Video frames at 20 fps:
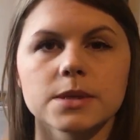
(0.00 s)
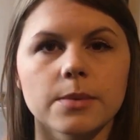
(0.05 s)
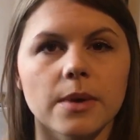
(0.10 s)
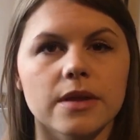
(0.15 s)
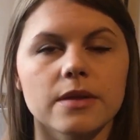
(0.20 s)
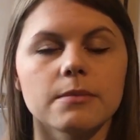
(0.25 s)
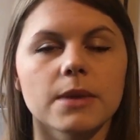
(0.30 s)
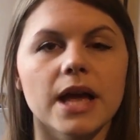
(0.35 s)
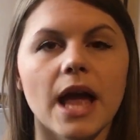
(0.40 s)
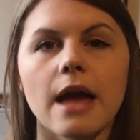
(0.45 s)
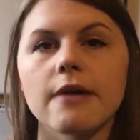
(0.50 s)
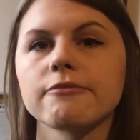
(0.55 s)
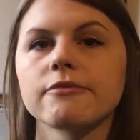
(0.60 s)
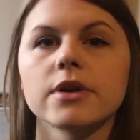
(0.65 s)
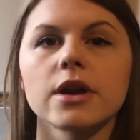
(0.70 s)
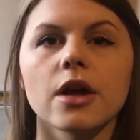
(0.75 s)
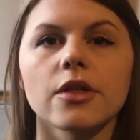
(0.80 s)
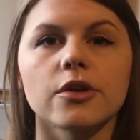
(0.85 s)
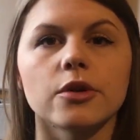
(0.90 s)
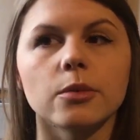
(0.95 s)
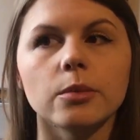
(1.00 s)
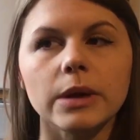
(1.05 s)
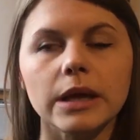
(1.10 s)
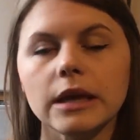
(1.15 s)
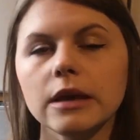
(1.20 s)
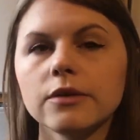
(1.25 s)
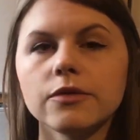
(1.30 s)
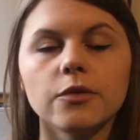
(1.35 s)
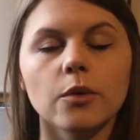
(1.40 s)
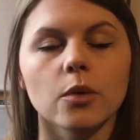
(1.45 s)
I wear them like every other
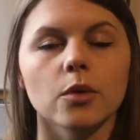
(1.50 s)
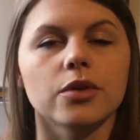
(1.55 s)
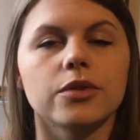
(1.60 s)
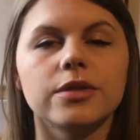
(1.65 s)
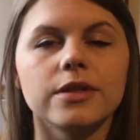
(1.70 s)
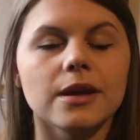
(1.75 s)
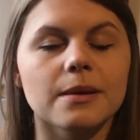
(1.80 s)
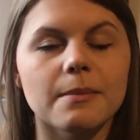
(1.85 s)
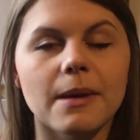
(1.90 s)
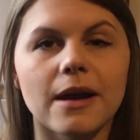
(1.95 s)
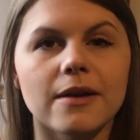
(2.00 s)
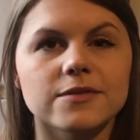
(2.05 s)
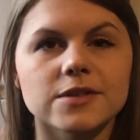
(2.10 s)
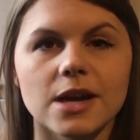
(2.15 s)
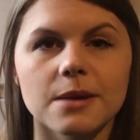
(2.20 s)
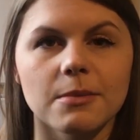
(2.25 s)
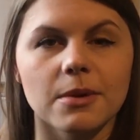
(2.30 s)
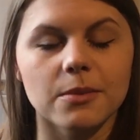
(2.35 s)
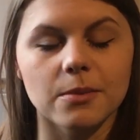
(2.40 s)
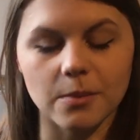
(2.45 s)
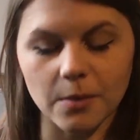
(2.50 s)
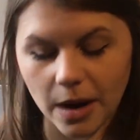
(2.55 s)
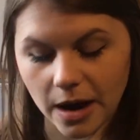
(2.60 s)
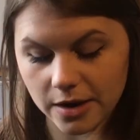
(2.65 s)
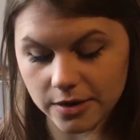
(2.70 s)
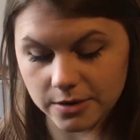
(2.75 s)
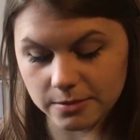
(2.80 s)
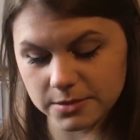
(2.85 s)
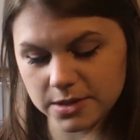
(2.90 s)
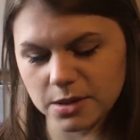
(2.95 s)
week for the amount of time I
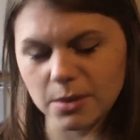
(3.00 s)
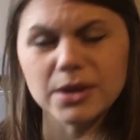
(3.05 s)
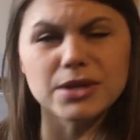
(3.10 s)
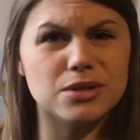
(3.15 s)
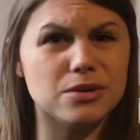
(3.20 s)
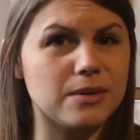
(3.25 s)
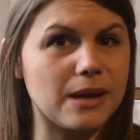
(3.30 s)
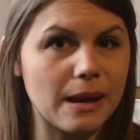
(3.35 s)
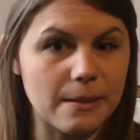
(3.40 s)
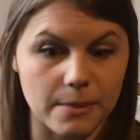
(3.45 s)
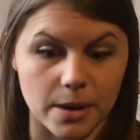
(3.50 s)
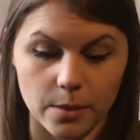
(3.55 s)
wear them, so I do get